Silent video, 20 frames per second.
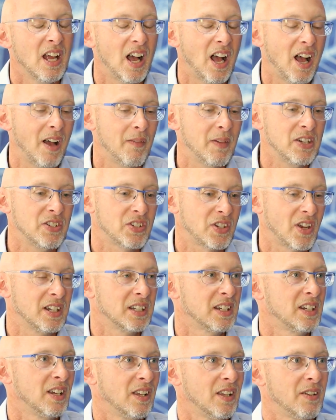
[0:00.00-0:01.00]
And
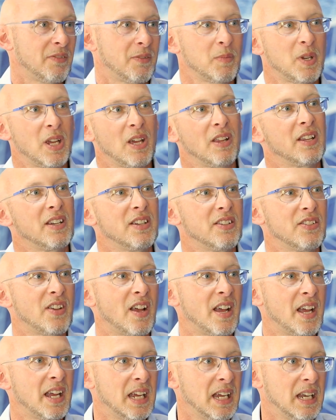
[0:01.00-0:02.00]
Sean Killa from Killa
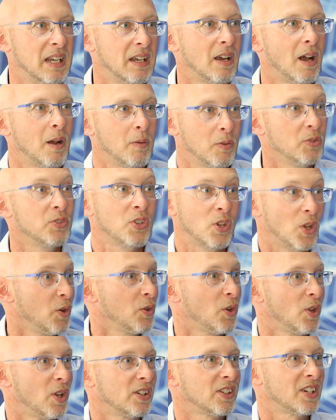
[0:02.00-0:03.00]
Design, who's a
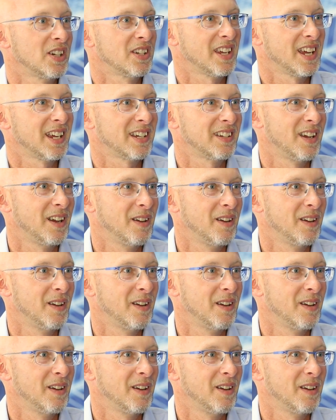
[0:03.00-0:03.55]
local architect,